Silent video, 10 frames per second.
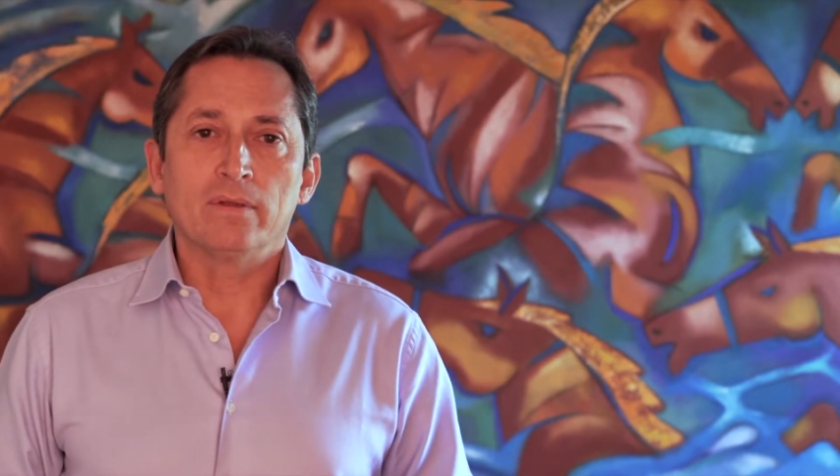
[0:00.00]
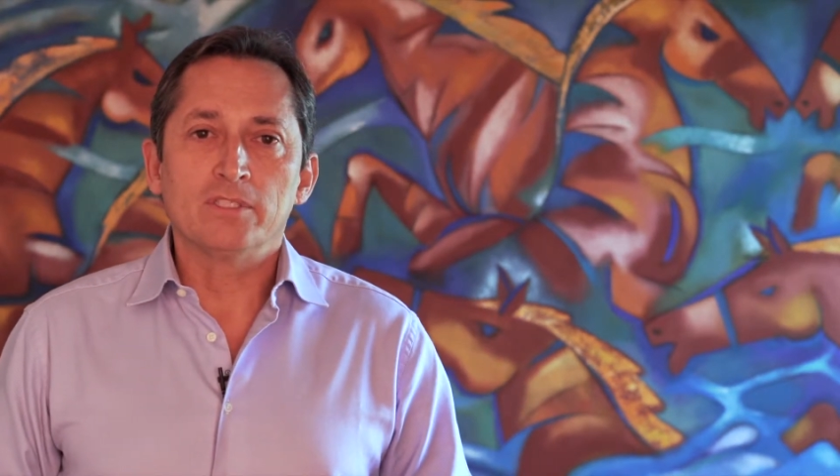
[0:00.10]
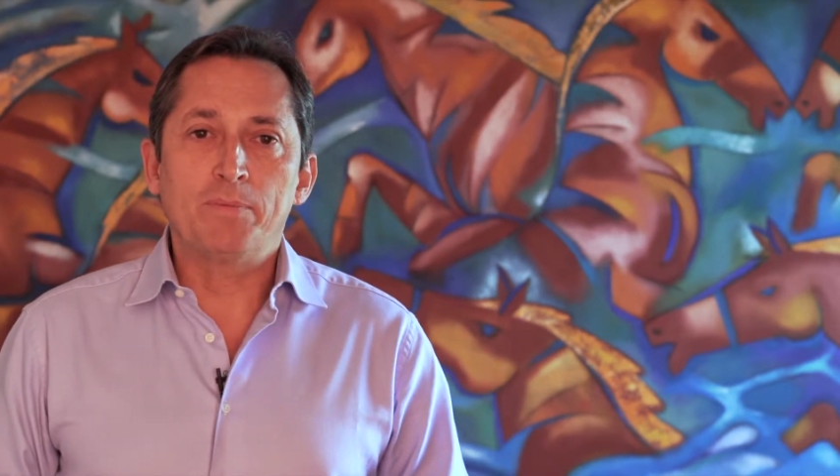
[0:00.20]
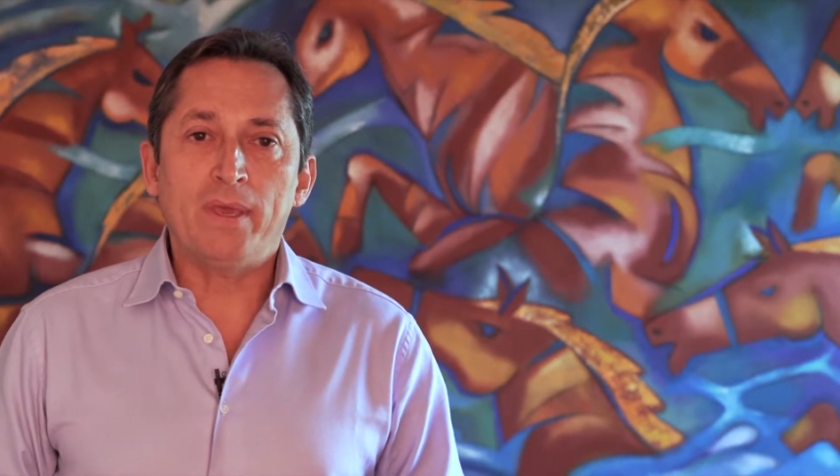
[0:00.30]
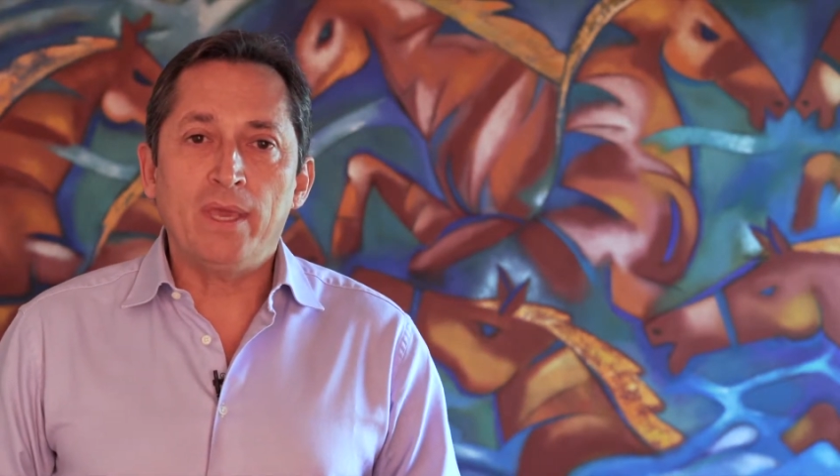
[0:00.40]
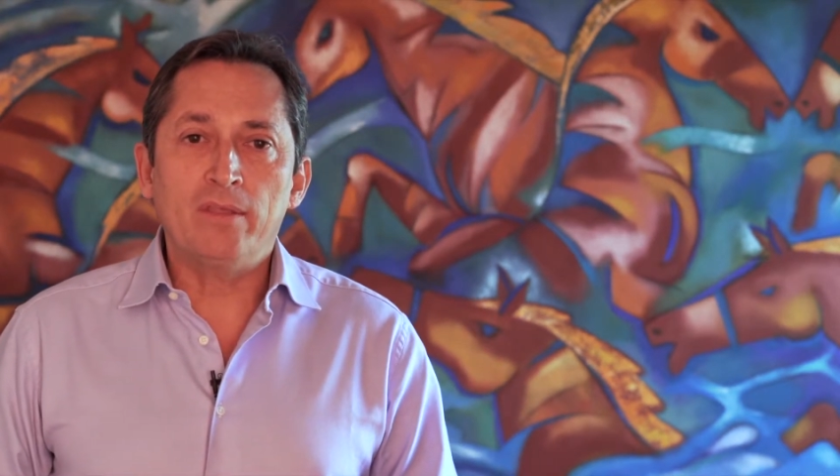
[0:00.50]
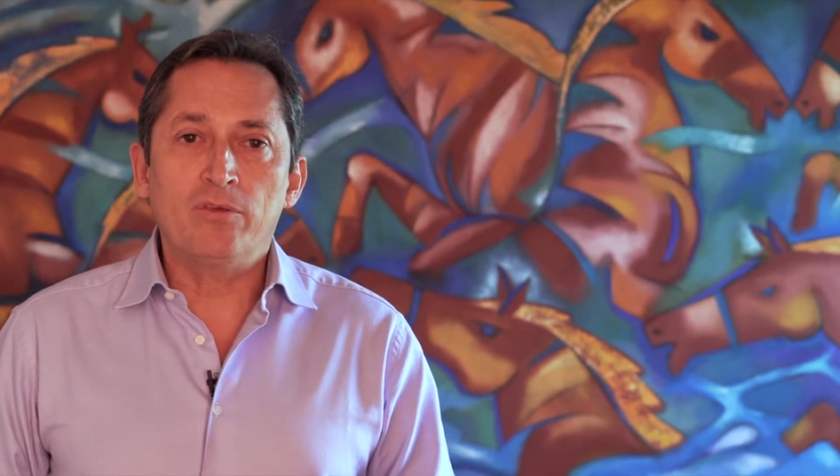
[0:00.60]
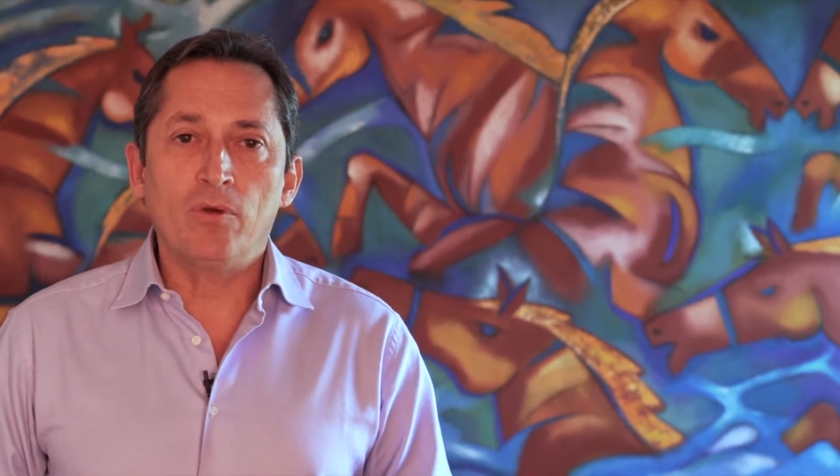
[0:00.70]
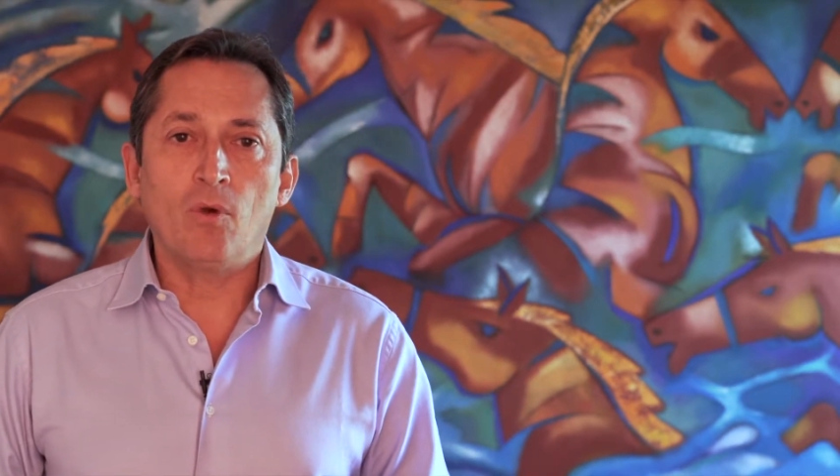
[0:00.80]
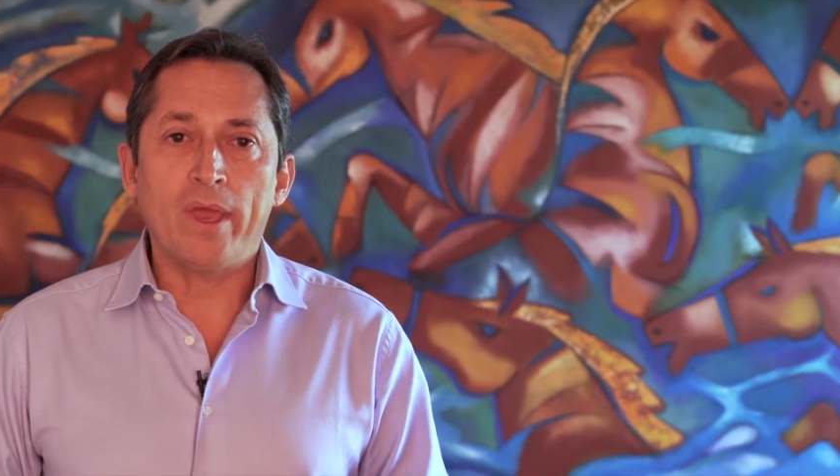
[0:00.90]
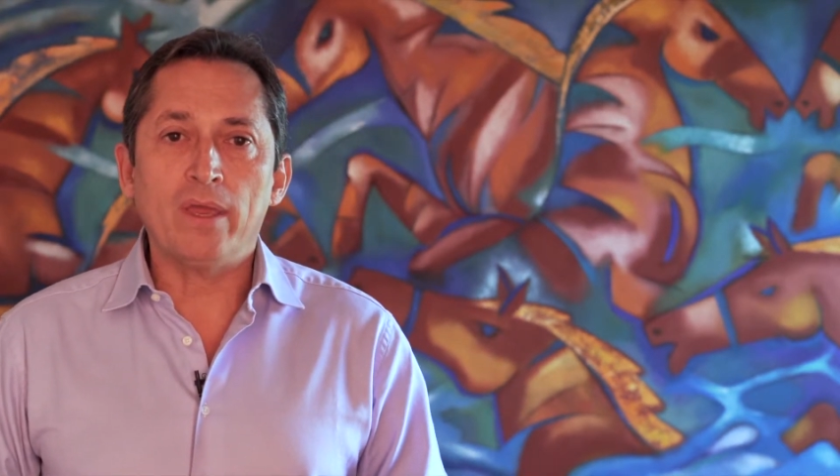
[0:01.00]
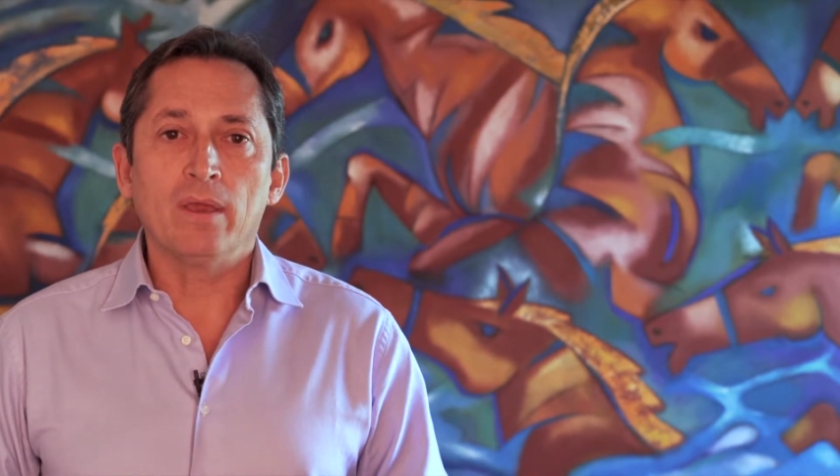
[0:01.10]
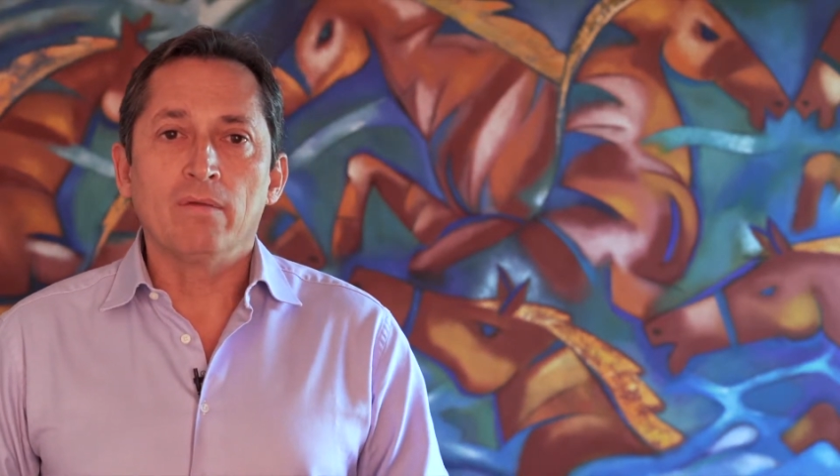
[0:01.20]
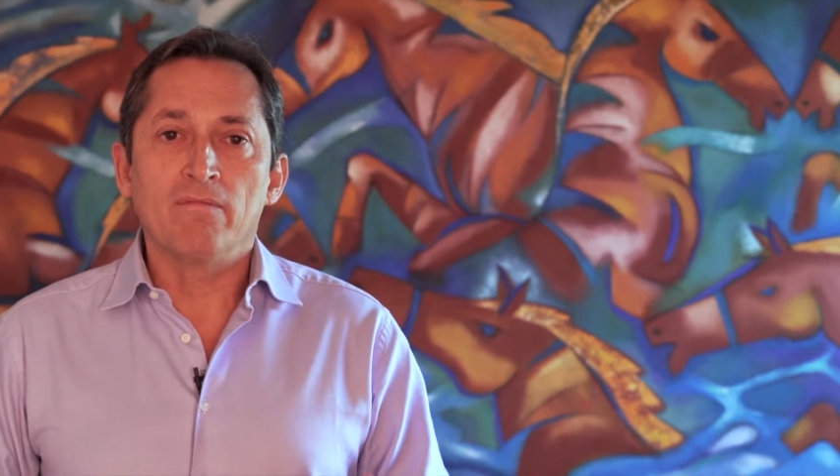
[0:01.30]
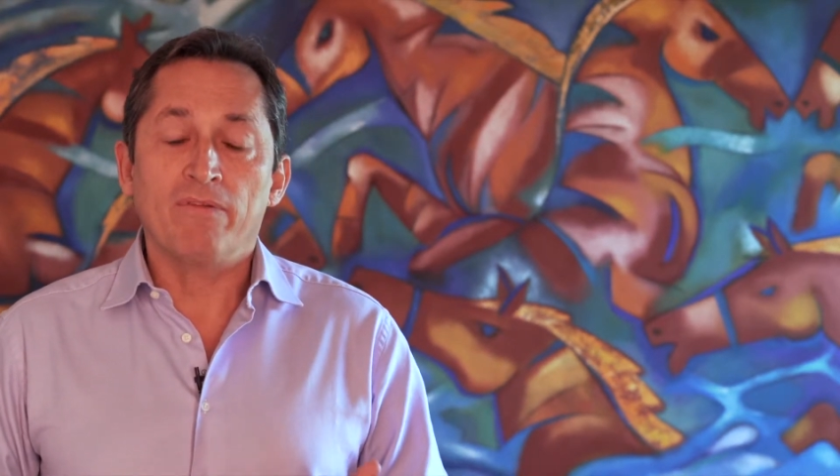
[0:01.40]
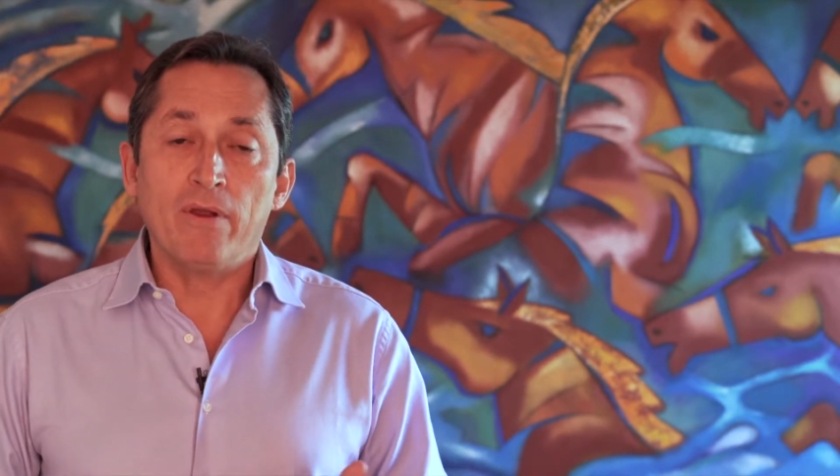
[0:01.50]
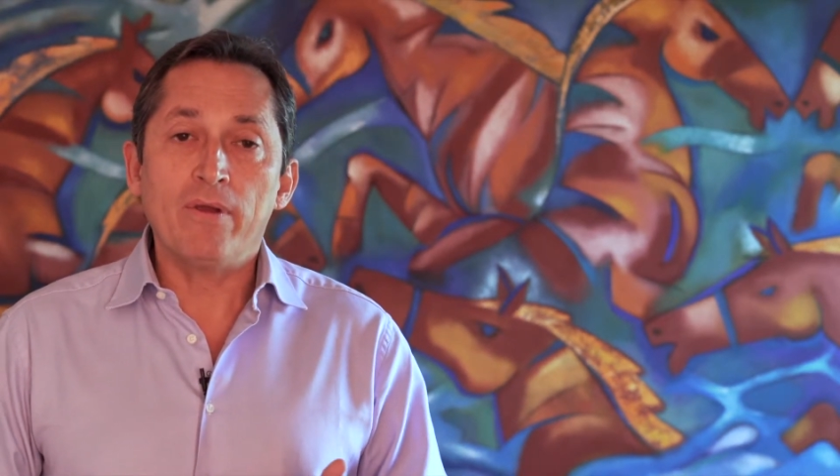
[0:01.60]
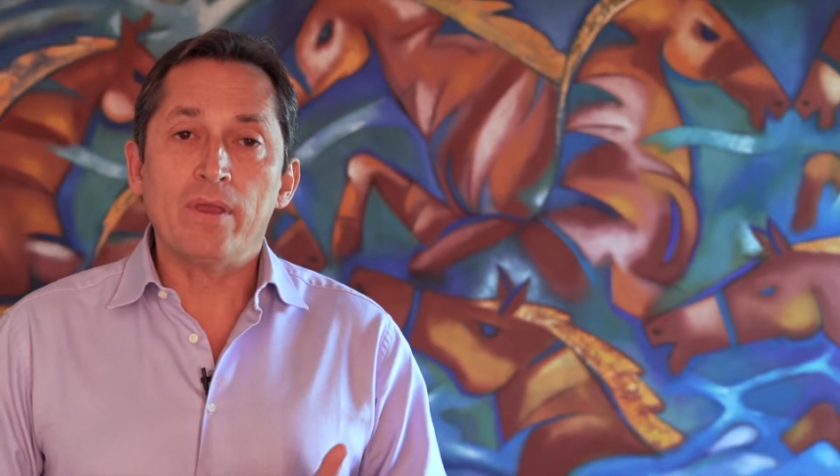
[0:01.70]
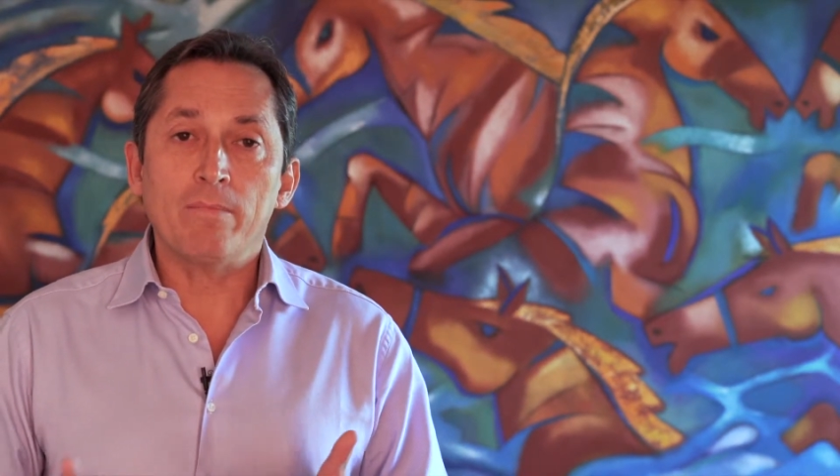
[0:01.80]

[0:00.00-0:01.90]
speaking to a very